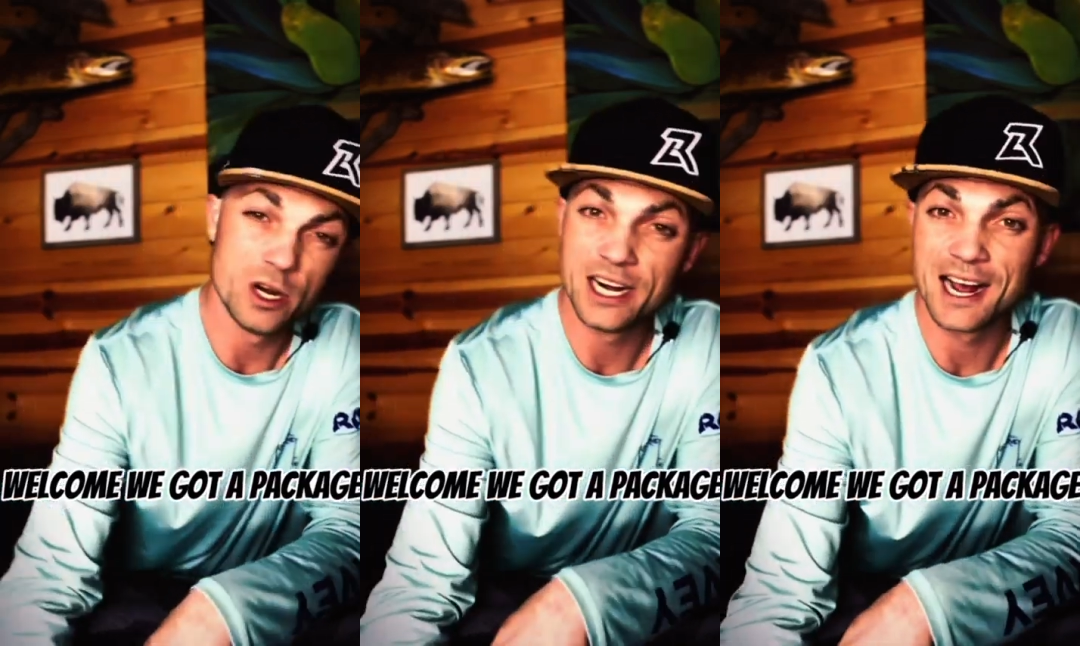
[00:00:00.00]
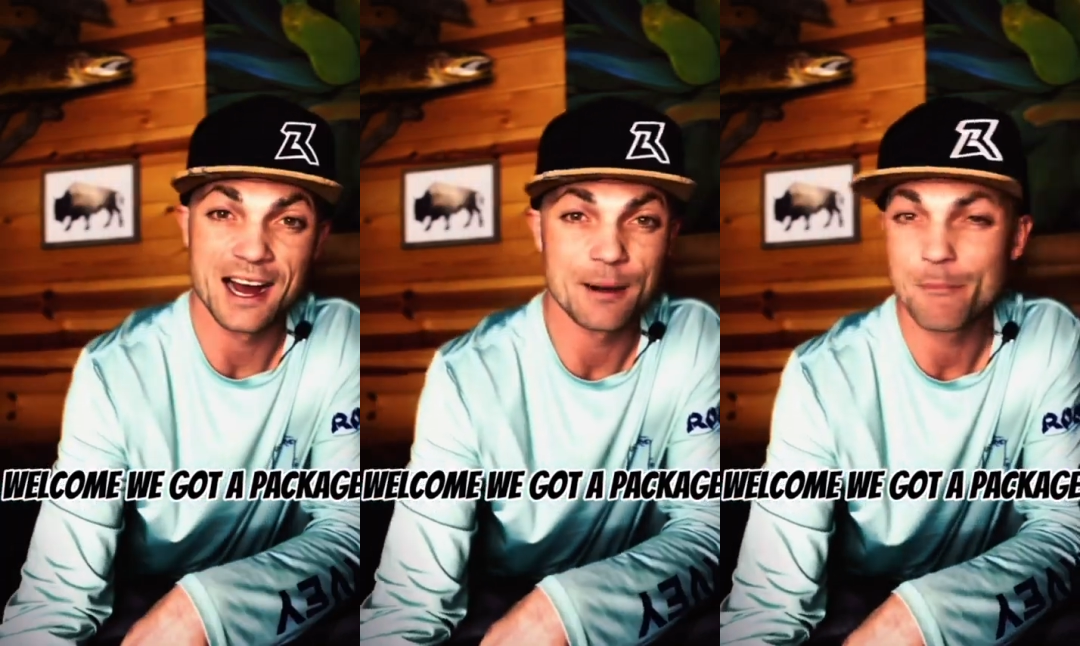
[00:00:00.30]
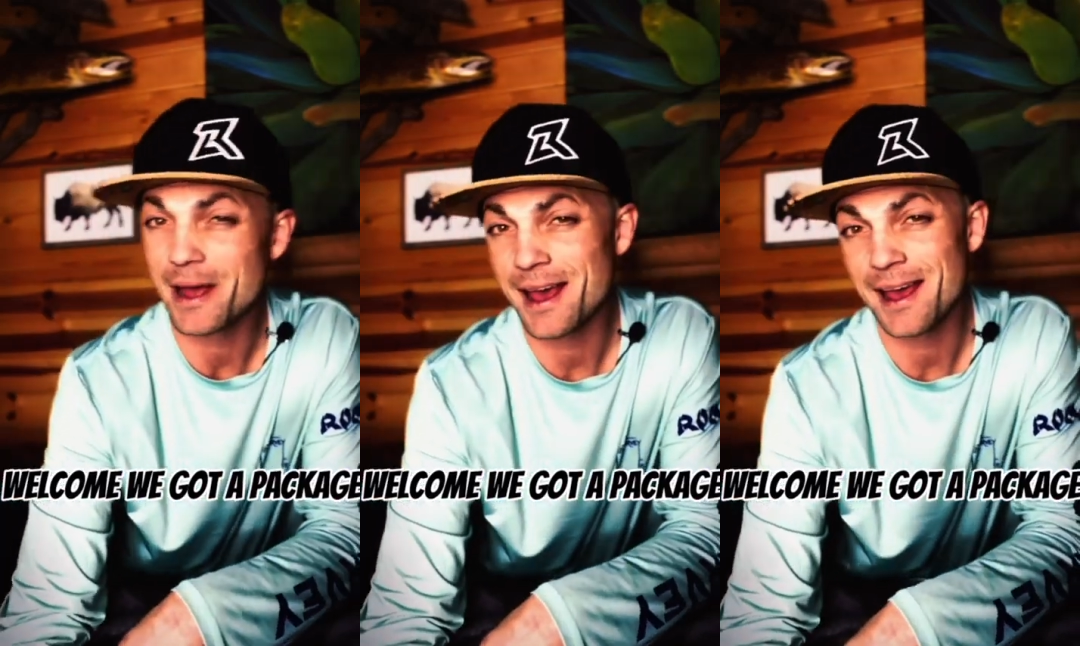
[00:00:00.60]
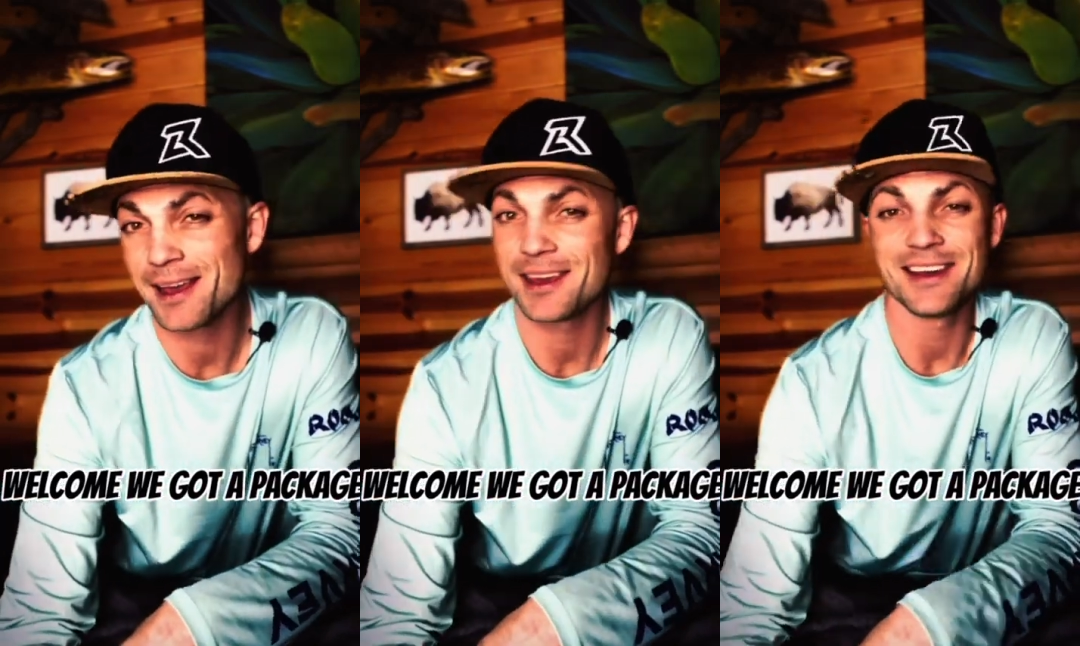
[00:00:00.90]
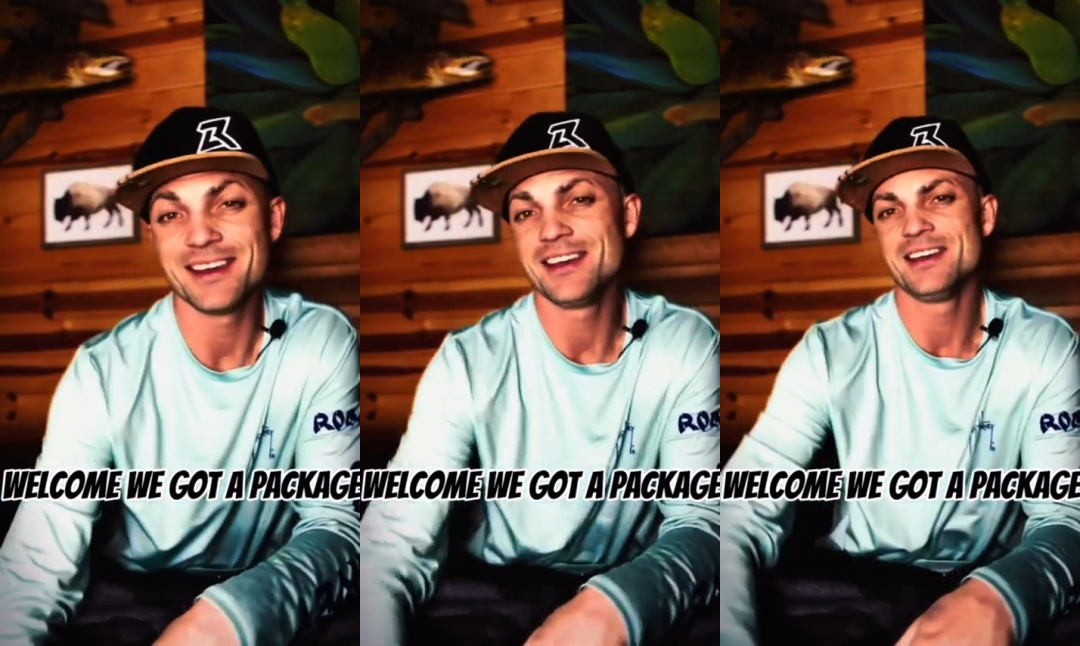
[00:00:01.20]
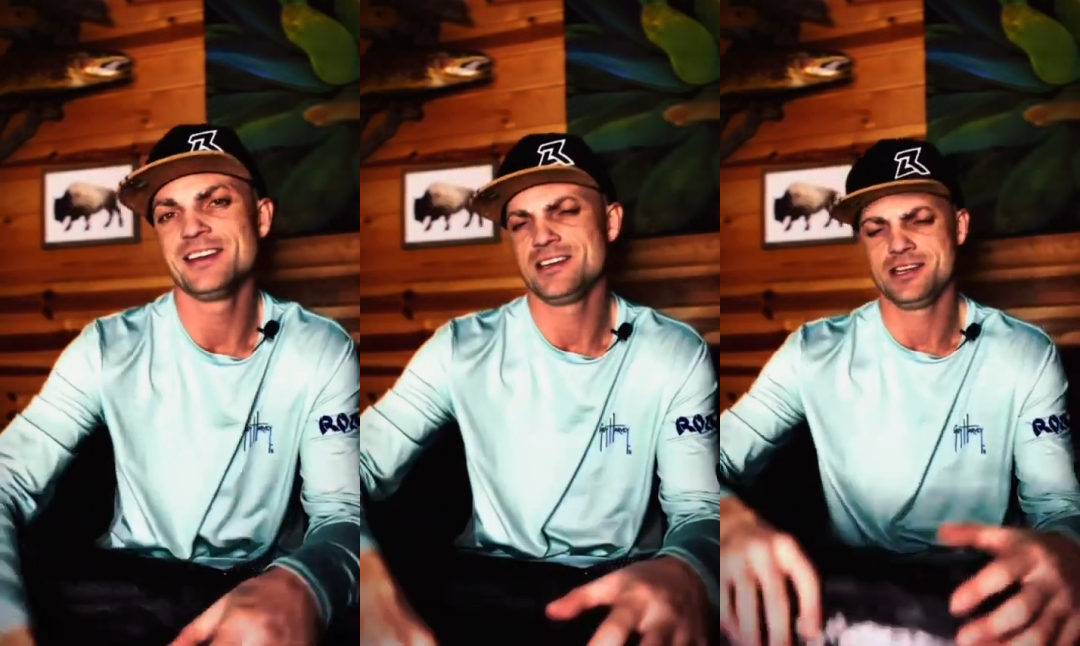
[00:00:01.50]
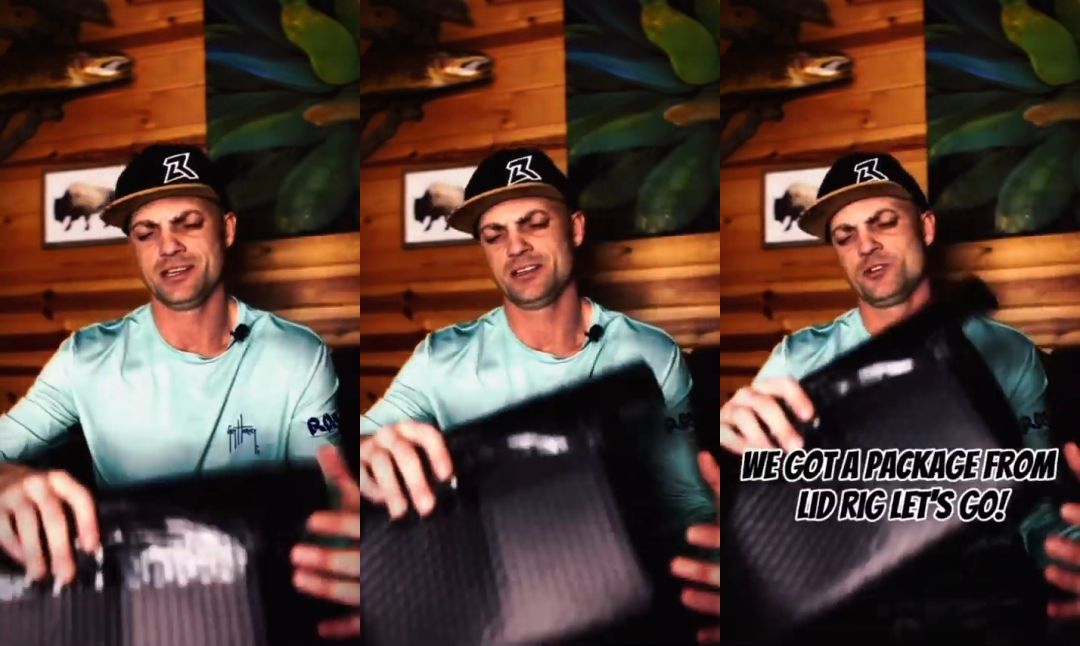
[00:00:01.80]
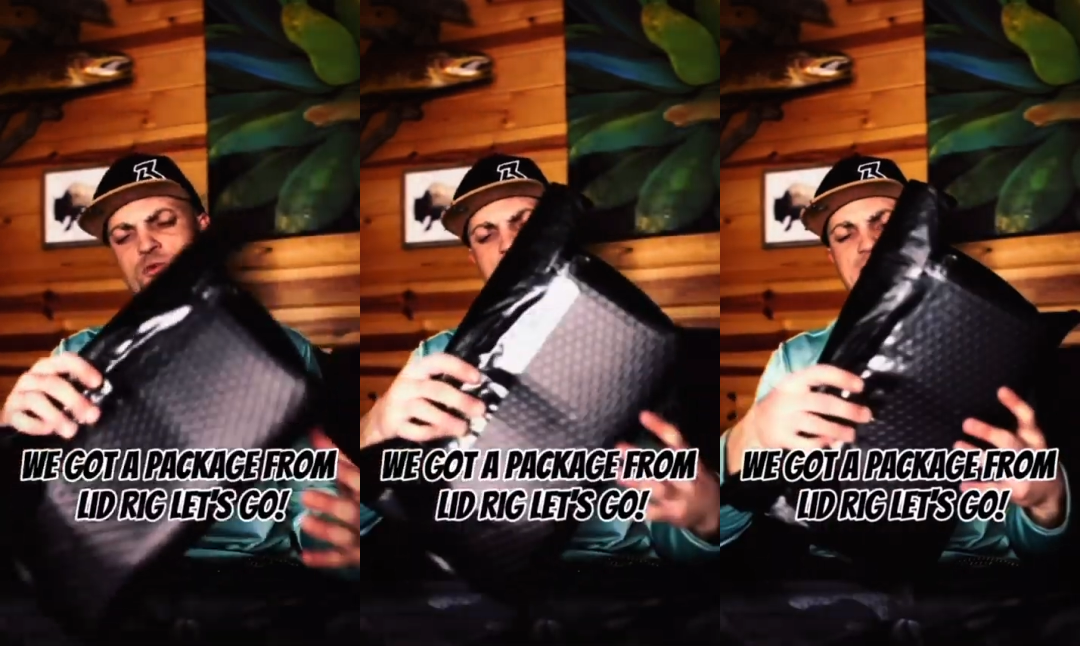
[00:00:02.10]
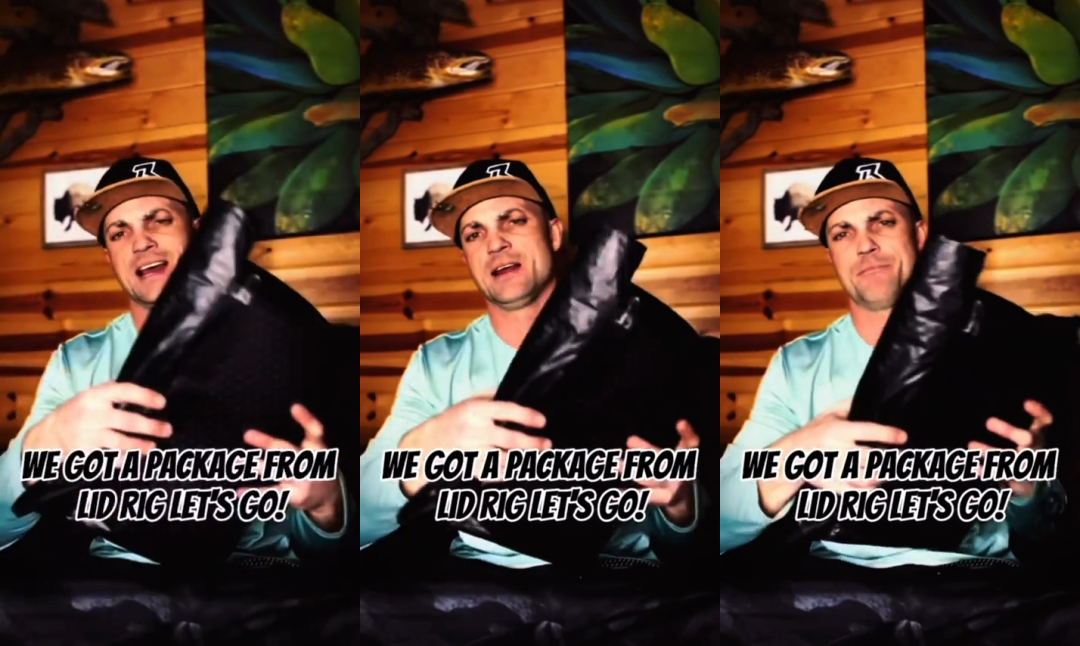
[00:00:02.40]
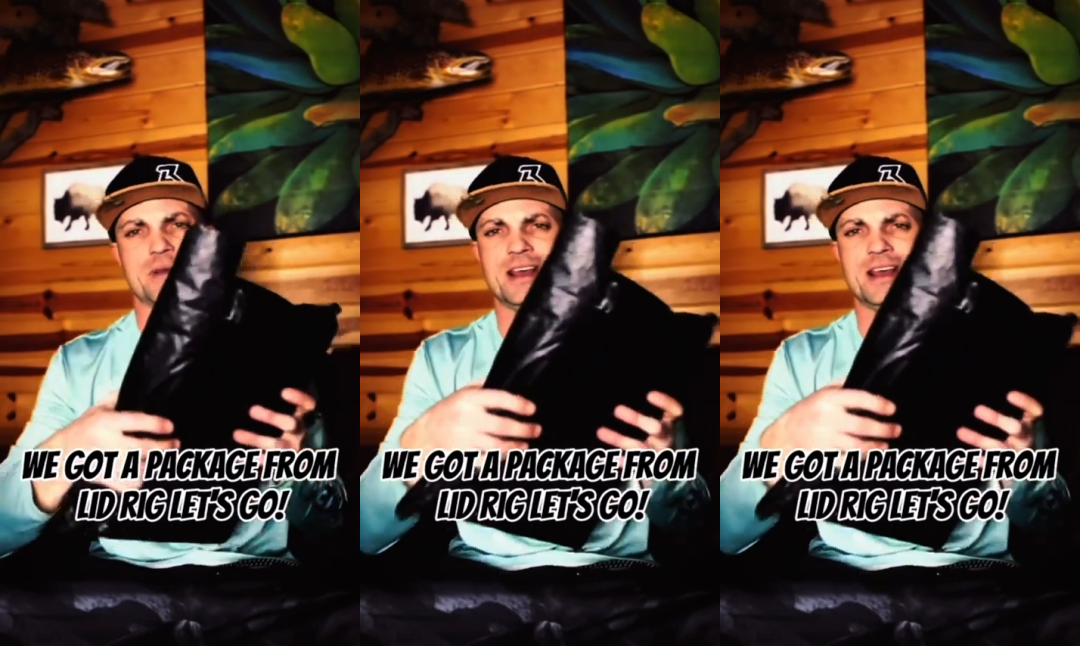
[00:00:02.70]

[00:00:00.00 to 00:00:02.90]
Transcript: We got a package. We got a